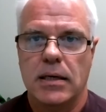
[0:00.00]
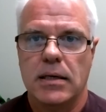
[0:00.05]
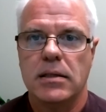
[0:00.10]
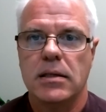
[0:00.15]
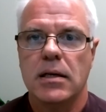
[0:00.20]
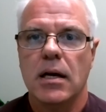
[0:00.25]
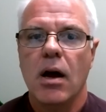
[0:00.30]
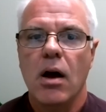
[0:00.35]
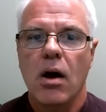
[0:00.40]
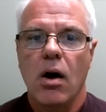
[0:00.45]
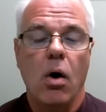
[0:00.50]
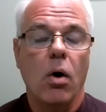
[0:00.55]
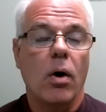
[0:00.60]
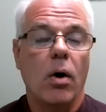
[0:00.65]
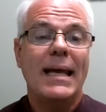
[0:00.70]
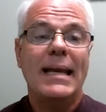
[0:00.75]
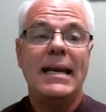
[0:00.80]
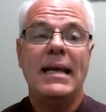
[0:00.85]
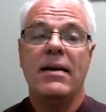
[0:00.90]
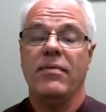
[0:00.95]
us or
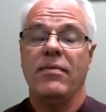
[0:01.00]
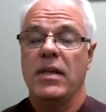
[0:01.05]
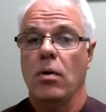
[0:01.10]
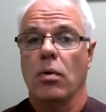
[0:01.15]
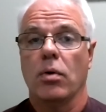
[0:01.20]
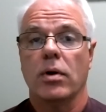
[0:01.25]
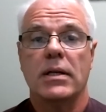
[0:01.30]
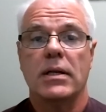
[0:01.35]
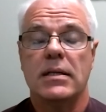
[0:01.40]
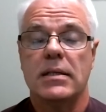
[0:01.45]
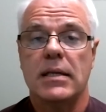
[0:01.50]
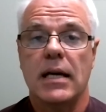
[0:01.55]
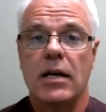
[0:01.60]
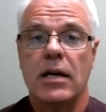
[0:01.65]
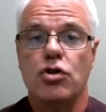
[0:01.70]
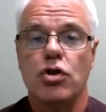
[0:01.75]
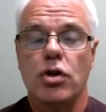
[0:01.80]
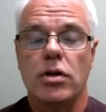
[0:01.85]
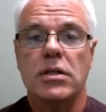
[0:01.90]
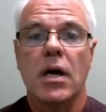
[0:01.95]
any of the
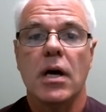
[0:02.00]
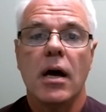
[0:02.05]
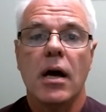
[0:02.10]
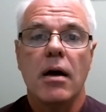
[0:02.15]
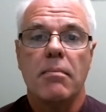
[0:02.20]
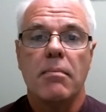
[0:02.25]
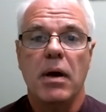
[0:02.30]
organizations right.